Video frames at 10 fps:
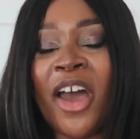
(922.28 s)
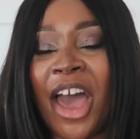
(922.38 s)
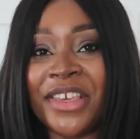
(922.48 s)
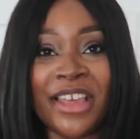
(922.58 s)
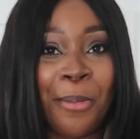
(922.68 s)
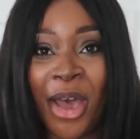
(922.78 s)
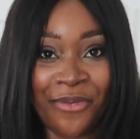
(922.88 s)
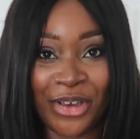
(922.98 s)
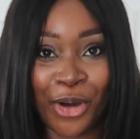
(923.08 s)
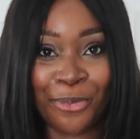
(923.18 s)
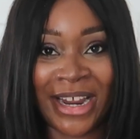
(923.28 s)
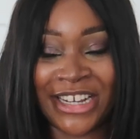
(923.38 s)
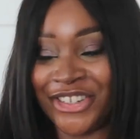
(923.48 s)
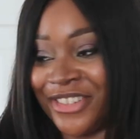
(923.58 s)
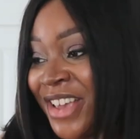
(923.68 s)
I think they're a perfect
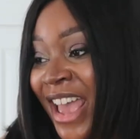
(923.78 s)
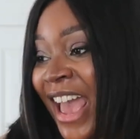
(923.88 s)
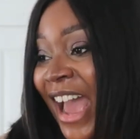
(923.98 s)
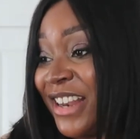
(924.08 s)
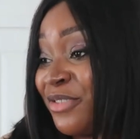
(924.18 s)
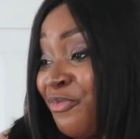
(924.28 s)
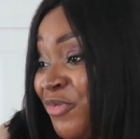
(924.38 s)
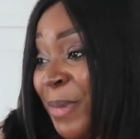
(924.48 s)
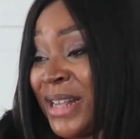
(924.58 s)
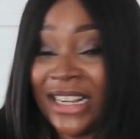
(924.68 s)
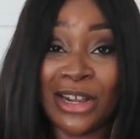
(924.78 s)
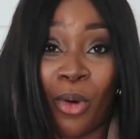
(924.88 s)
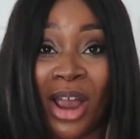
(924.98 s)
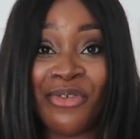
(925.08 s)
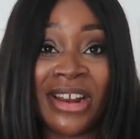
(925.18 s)
combination, and basically
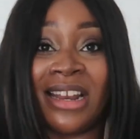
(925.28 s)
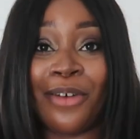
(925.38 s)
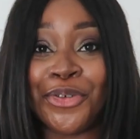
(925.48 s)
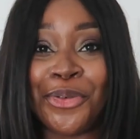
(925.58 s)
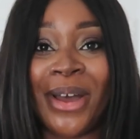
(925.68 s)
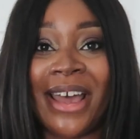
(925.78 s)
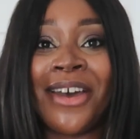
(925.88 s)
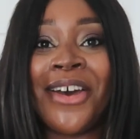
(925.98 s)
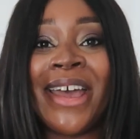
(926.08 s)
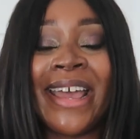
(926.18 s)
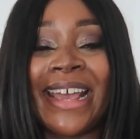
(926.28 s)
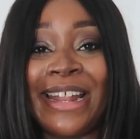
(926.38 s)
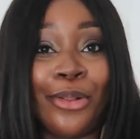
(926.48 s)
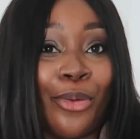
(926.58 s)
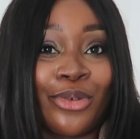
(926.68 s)
what I really love to wear
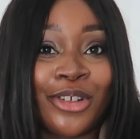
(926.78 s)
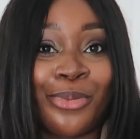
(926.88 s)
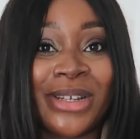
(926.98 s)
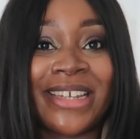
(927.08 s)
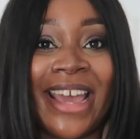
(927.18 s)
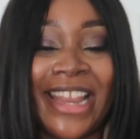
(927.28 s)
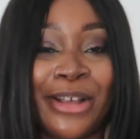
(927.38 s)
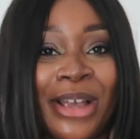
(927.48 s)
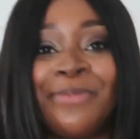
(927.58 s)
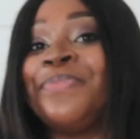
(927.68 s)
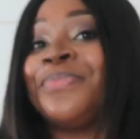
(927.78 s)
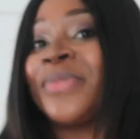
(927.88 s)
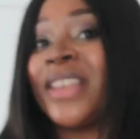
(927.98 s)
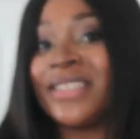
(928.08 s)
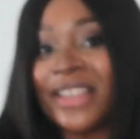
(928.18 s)
in the autumn winter anyway.
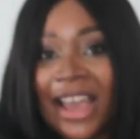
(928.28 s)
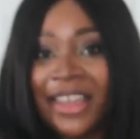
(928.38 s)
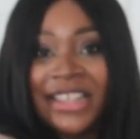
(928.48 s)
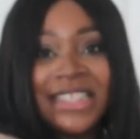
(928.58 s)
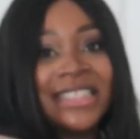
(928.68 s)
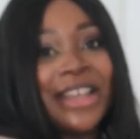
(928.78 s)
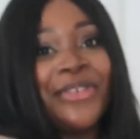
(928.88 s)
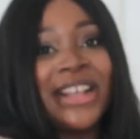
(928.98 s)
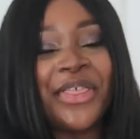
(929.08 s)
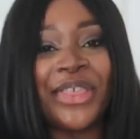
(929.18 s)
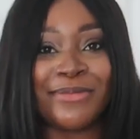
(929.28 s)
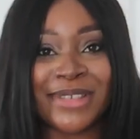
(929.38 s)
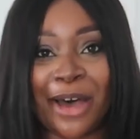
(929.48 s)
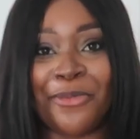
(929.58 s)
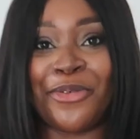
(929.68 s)
So yeah, this is definitely a
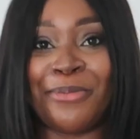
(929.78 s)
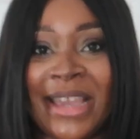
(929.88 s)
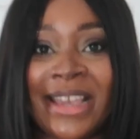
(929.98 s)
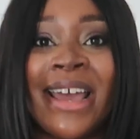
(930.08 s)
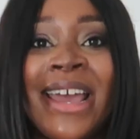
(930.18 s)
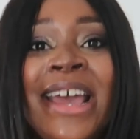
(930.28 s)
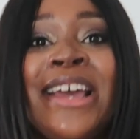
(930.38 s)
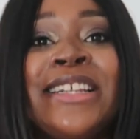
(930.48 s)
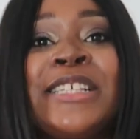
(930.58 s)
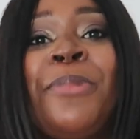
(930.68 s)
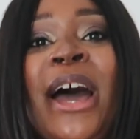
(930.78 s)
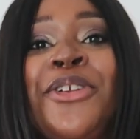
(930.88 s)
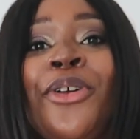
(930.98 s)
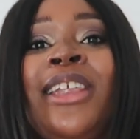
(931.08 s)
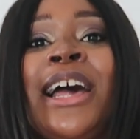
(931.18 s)
thumbs up from me.
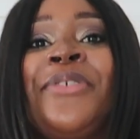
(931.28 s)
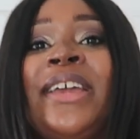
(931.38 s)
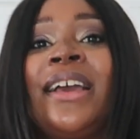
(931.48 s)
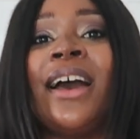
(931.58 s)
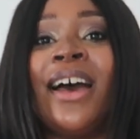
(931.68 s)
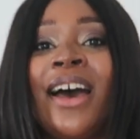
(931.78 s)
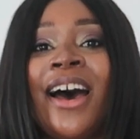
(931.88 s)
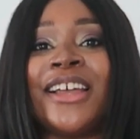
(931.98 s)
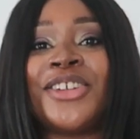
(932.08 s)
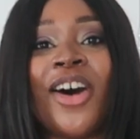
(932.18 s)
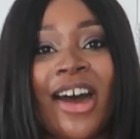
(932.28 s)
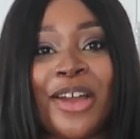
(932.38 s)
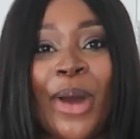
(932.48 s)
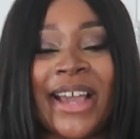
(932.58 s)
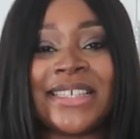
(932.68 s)
Despite not loving a
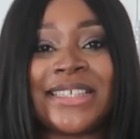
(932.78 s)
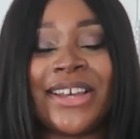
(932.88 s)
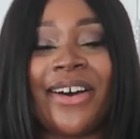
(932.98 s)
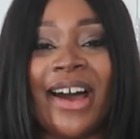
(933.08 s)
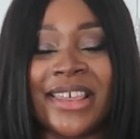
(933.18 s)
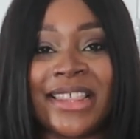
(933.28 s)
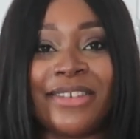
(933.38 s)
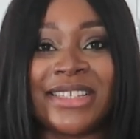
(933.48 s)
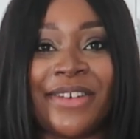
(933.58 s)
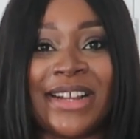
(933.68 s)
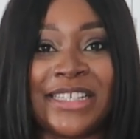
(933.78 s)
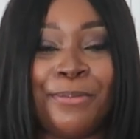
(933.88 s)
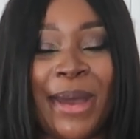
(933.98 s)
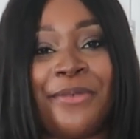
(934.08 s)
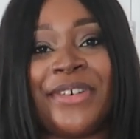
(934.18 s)
tight waist, I think there is definitely
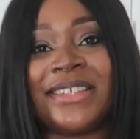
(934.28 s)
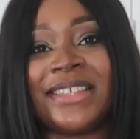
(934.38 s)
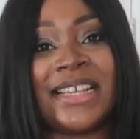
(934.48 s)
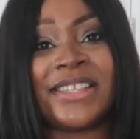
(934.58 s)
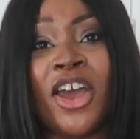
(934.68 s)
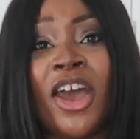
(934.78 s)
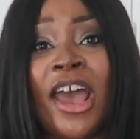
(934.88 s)
some benefits to this.